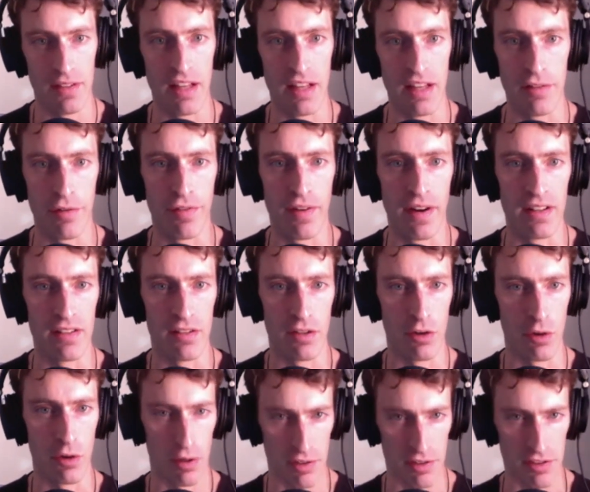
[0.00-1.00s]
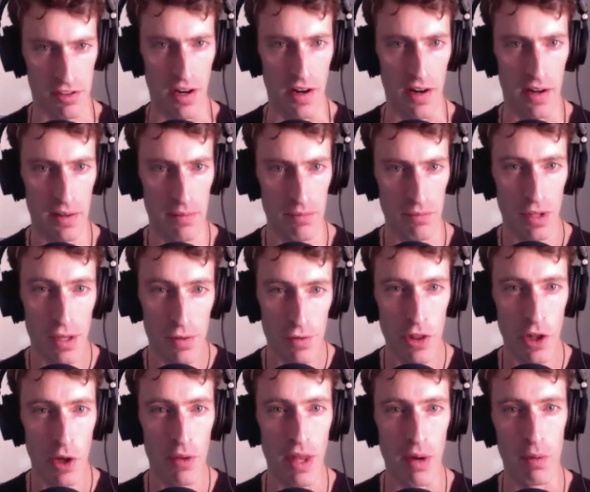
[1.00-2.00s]
that defines a North Star, even
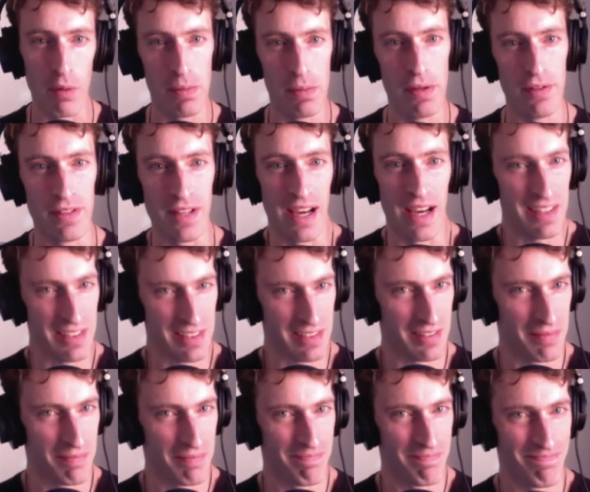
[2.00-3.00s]
though that would be nice,